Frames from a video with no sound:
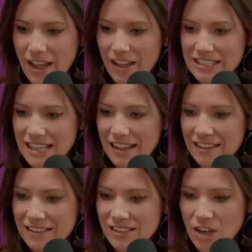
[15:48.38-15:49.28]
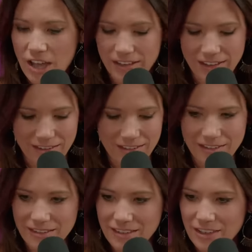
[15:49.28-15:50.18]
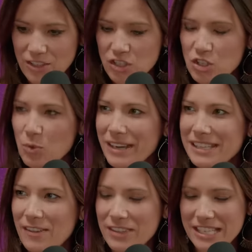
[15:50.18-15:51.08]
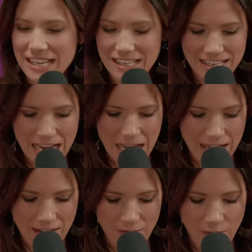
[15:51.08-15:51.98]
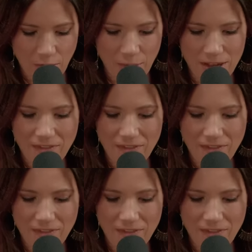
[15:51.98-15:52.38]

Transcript: Hyundai Sonata, twenty seventeen, for three